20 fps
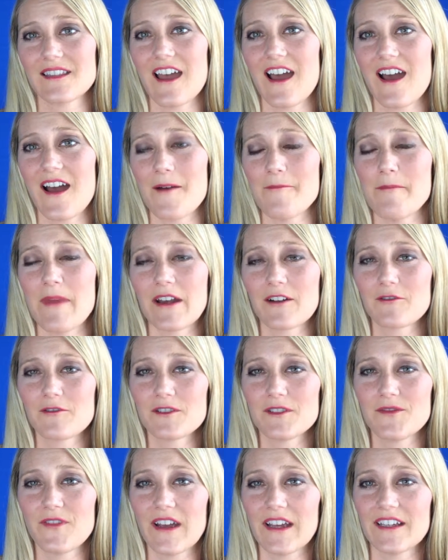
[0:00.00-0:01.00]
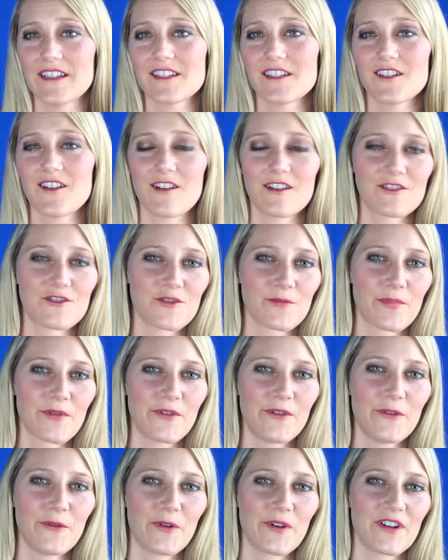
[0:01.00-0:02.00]
that medical device
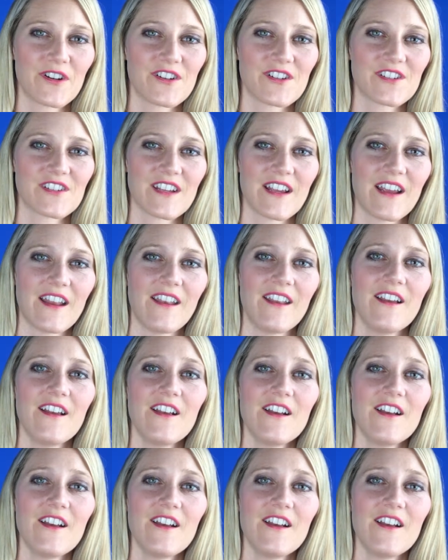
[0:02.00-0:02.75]
entrepreneurs and